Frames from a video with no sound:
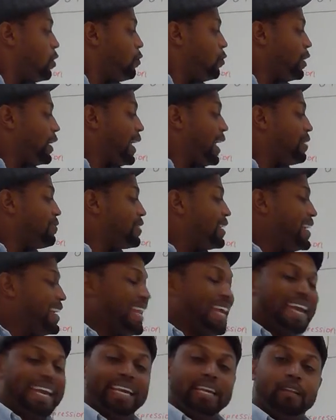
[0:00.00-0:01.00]
We have
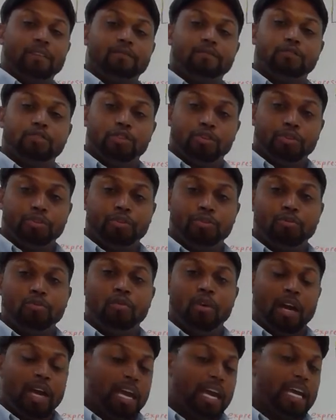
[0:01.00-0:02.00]
negative
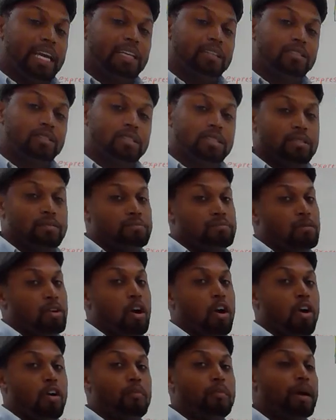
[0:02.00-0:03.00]
2x
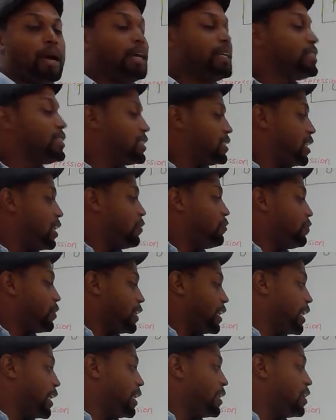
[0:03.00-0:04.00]
all by itself
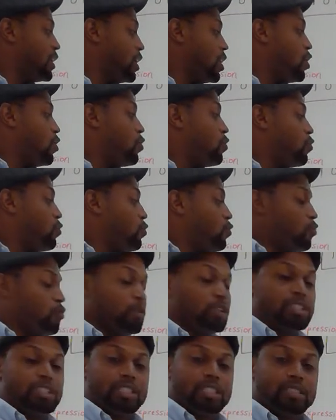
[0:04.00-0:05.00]
again,
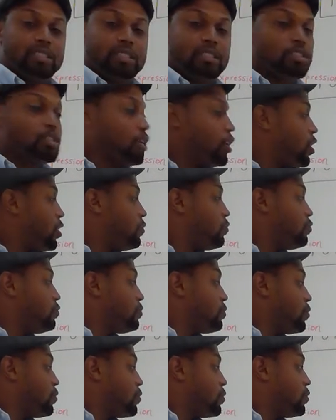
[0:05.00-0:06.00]
which is a term
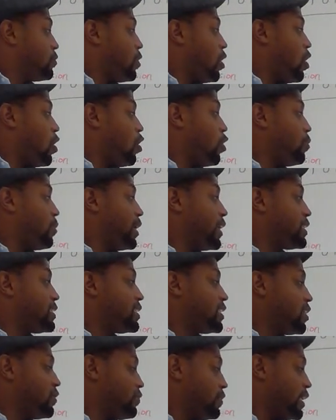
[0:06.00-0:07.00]
all by
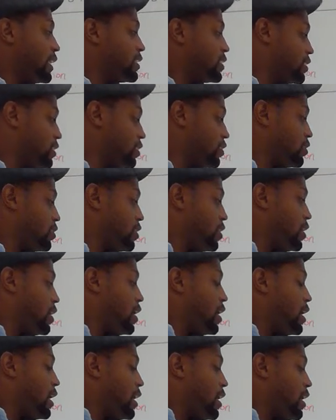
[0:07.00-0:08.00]
itself. That's
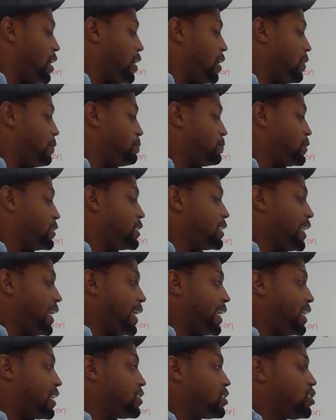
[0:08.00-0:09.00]

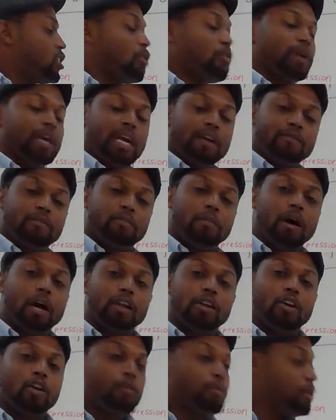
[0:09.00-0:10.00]
letting us know we have a
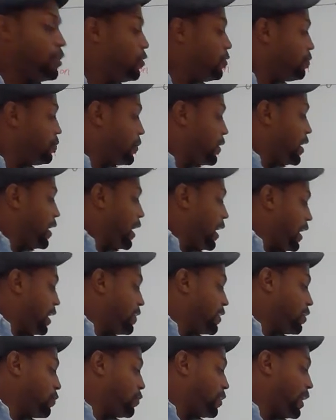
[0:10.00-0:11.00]
monomial.
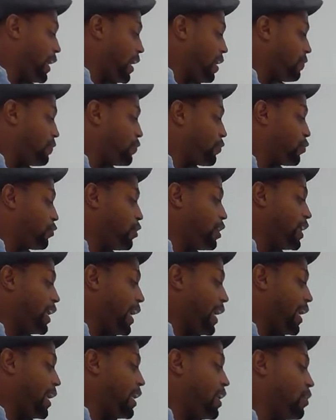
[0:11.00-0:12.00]
And then we have
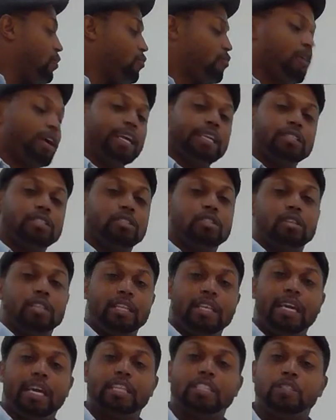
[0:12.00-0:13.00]
3a raised to
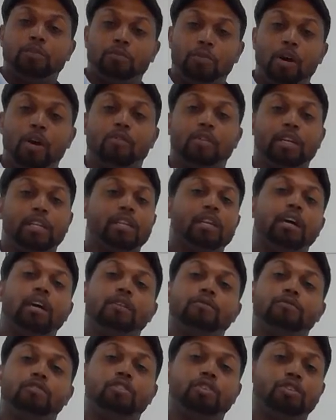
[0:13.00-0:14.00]
the exponent
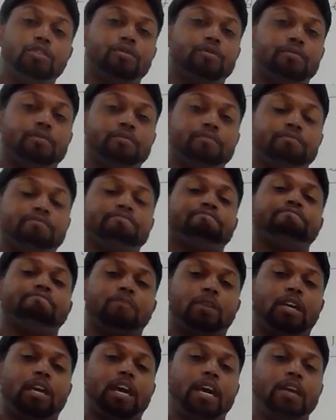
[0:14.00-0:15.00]
of 2.
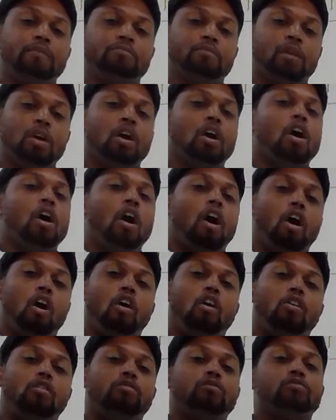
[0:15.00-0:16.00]
Okay,
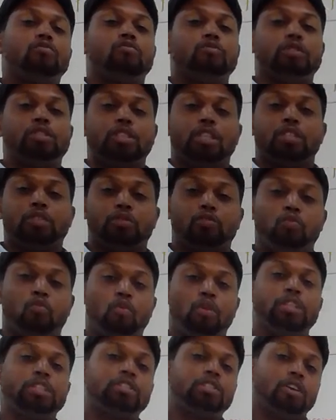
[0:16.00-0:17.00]
all just
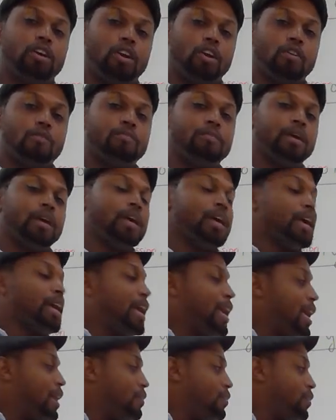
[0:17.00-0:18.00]
one term
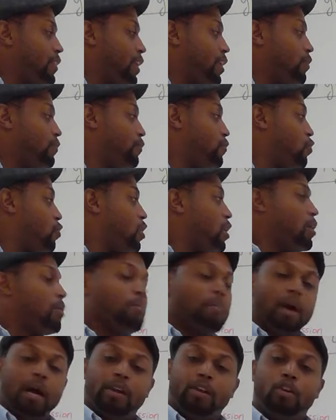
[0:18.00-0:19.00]
and therefore
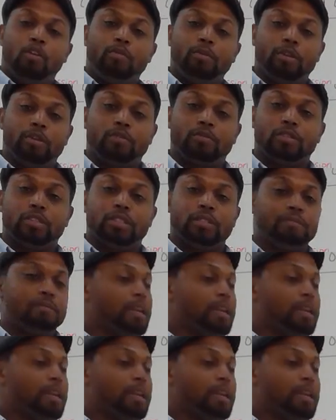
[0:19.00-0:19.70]
monomials.